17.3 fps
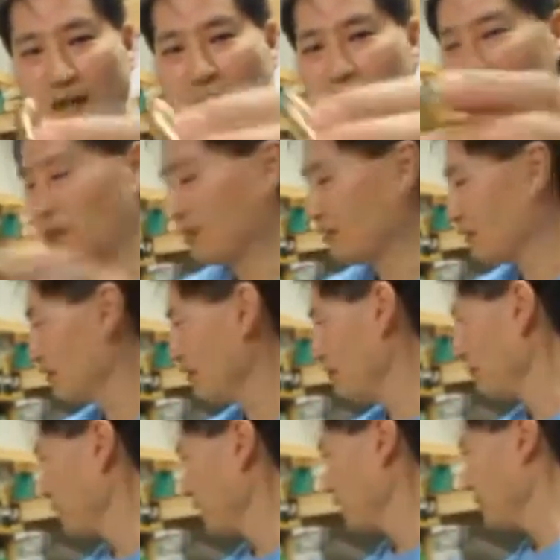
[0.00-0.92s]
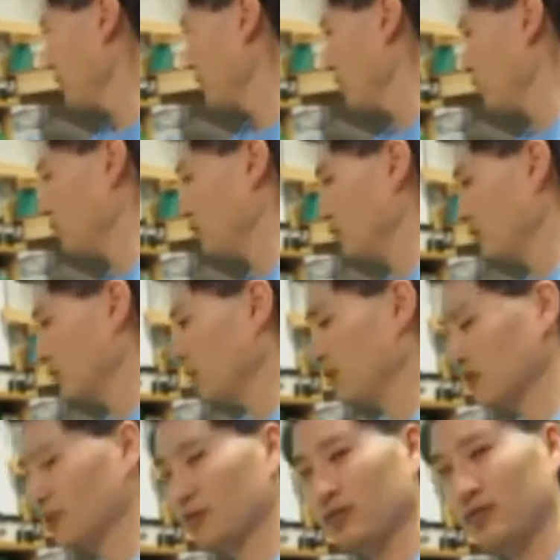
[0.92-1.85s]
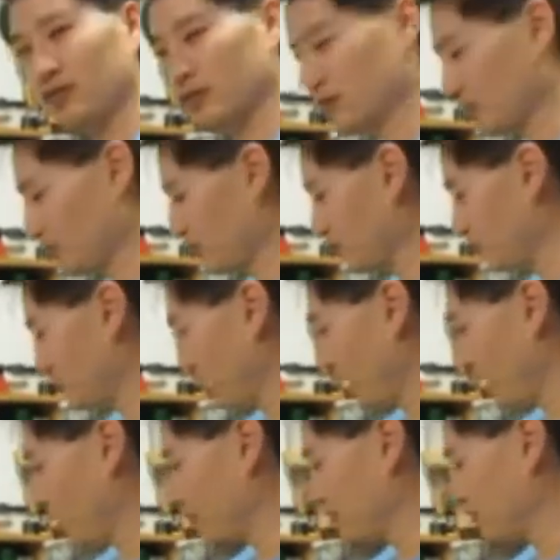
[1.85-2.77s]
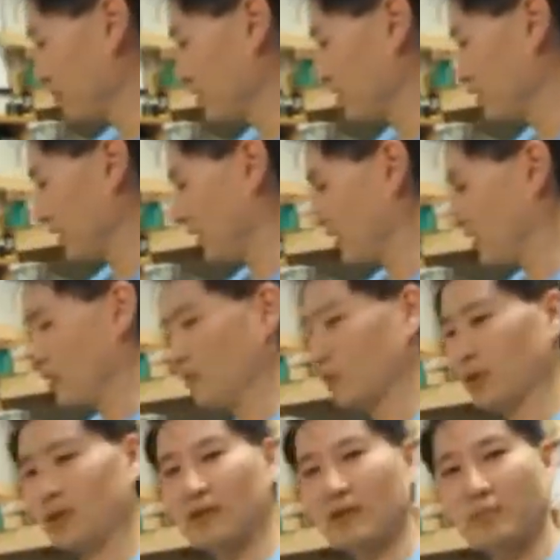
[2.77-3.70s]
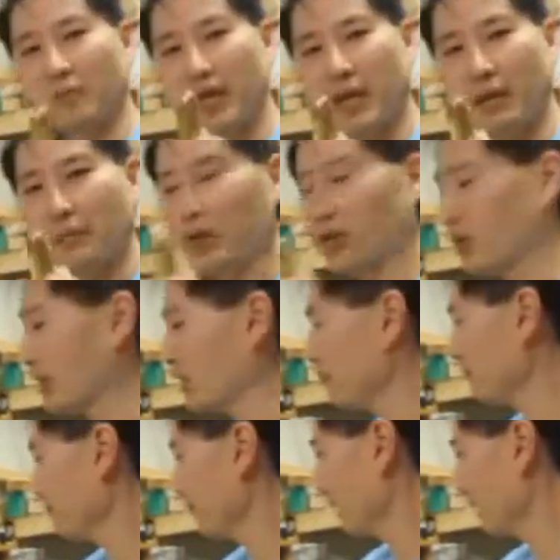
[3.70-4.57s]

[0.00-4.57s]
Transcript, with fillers: And so there's there's problems that come with the big bullet.